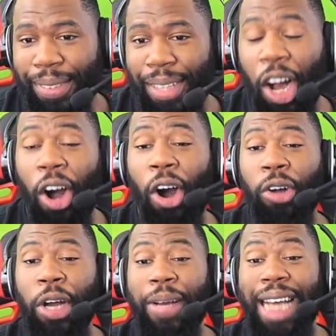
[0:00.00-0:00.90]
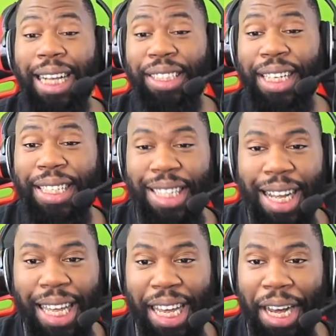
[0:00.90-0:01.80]
Oh, no, he actually is
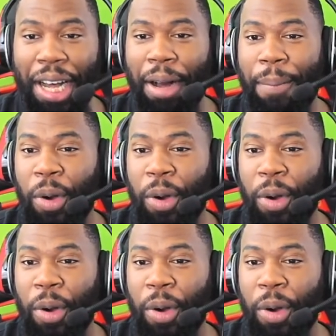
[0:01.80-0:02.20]
lucky. Boo